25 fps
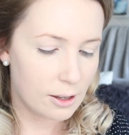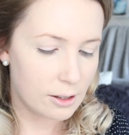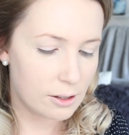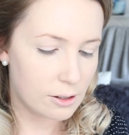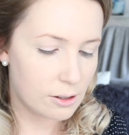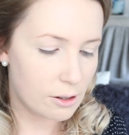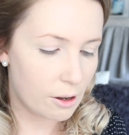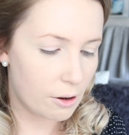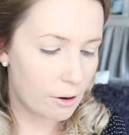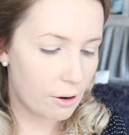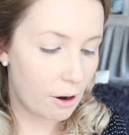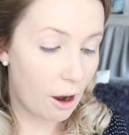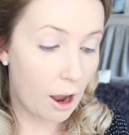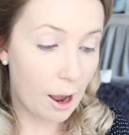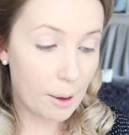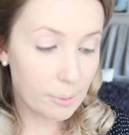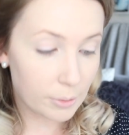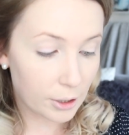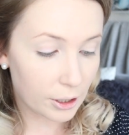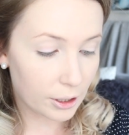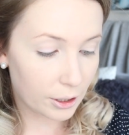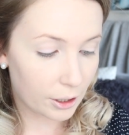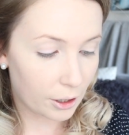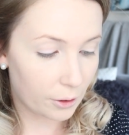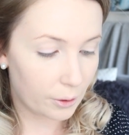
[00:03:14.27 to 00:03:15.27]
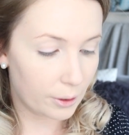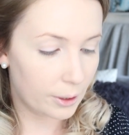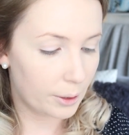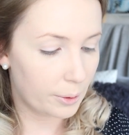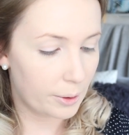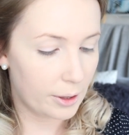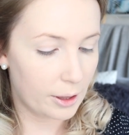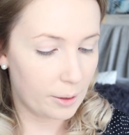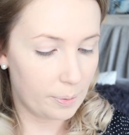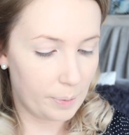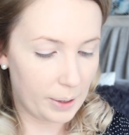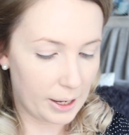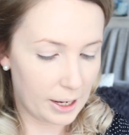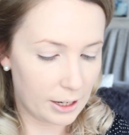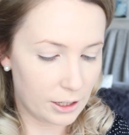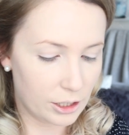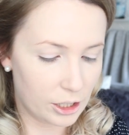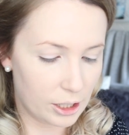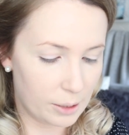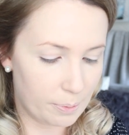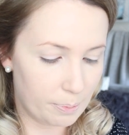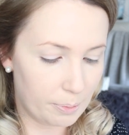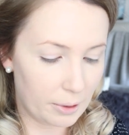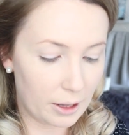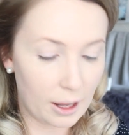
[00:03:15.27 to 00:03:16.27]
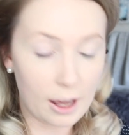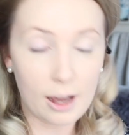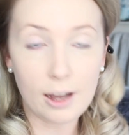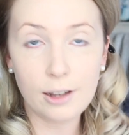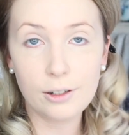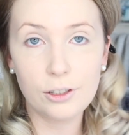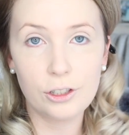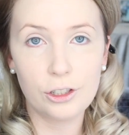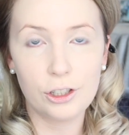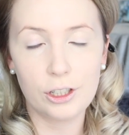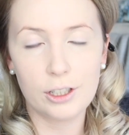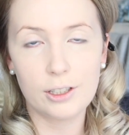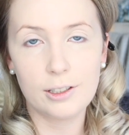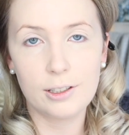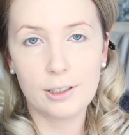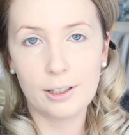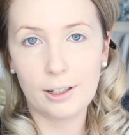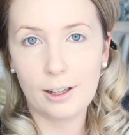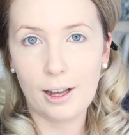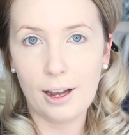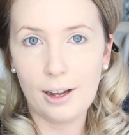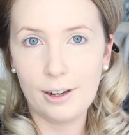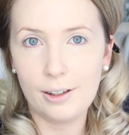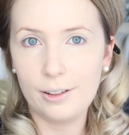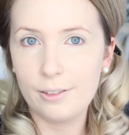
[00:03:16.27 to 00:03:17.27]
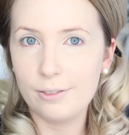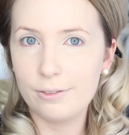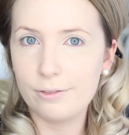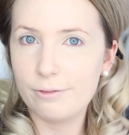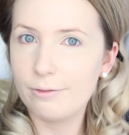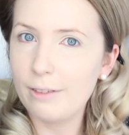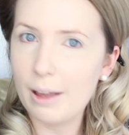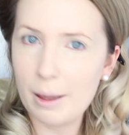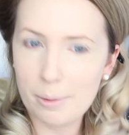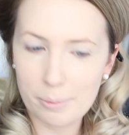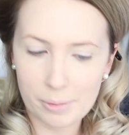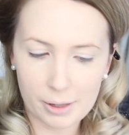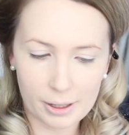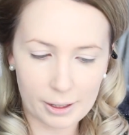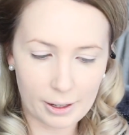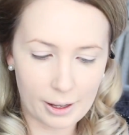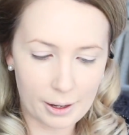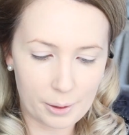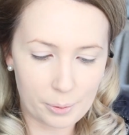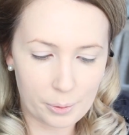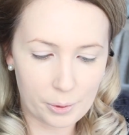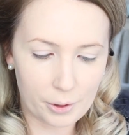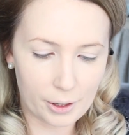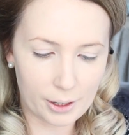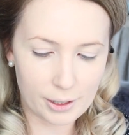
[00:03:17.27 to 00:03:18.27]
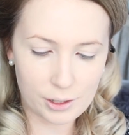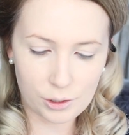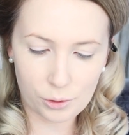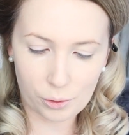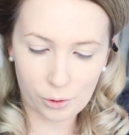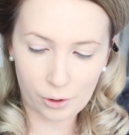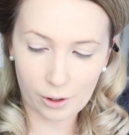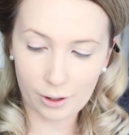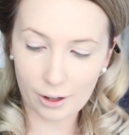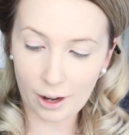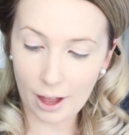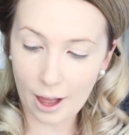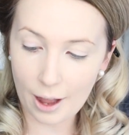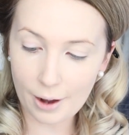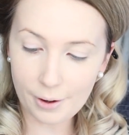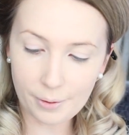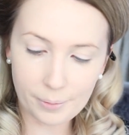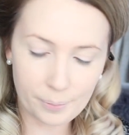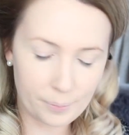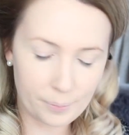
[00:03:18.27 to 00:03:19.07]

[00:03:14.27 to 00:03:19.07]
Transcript: So I'm going to go in with a peachy blush just to kind of emulate what I saw online.